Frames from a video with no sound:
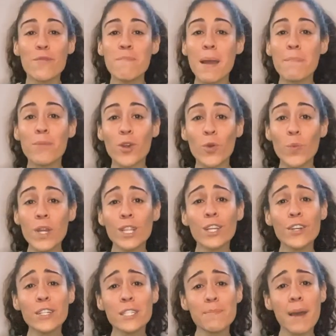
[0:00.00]
Remember, we
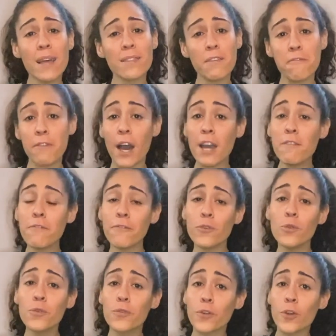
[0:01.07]
learned about the 5
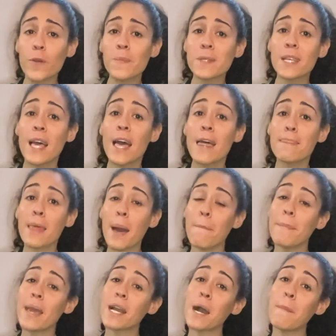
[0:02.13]
food groups that
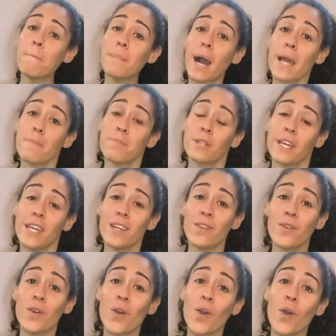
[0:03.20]
make up my plate,
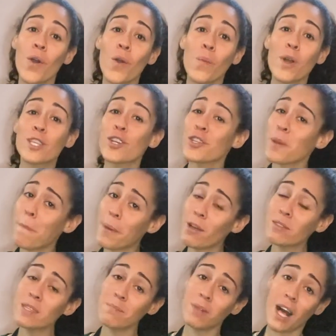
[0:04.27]
which are the
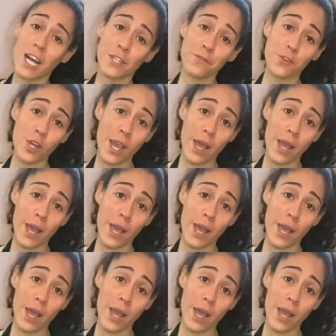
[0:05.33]
building blocks for a